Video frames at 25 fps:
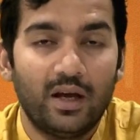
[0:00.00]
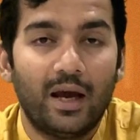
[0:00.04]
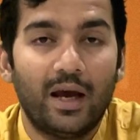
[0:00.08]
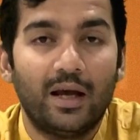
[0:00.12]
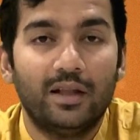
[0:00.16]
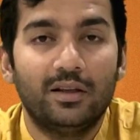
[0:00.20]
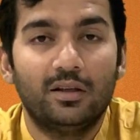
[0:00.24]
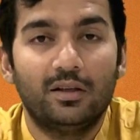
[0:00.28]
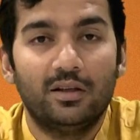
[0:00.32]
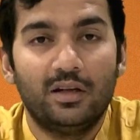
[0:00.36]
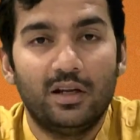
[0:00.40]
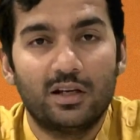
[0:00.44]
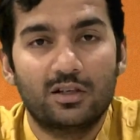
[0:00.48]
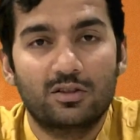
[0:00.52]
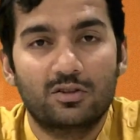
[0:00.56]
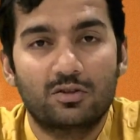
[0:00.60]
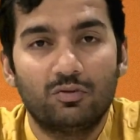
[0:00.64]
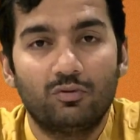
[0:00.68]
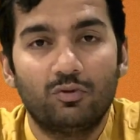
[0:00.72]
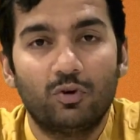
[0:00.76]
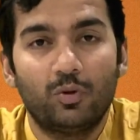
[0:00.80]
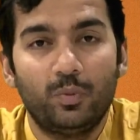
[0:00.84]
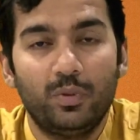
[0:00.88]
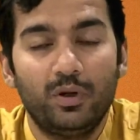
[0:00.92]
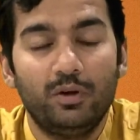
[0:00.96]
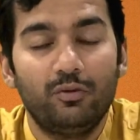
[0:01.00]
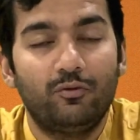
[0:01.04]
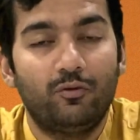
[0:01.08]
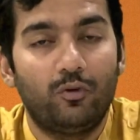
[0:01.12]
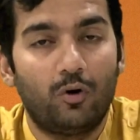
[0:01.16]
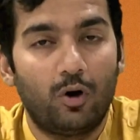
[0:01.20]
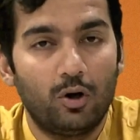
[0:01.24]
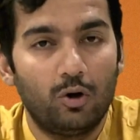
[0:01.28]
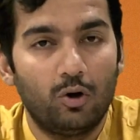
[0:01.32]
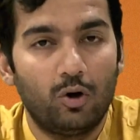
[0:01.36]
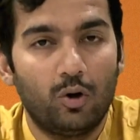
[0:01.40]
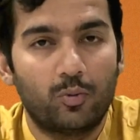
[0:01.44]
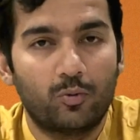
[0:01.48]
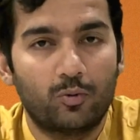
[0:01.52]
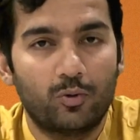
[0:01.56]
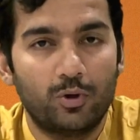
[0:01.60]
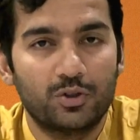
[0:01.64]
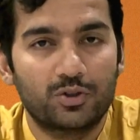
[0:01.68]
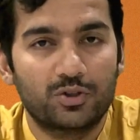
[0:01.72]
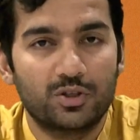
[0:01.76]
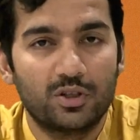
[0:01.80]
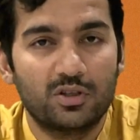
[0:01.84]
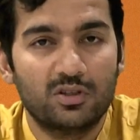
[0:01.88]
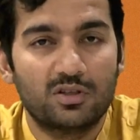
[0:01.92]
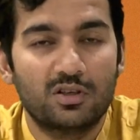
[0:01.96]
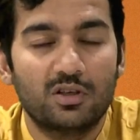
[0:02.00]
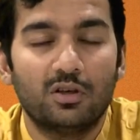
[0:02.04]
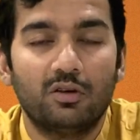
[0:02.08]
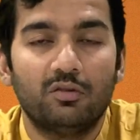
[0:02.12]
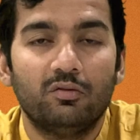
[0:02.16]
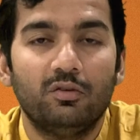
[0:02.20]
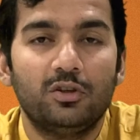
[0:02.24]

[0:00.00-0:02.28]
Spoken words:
and the next would be follow-up questions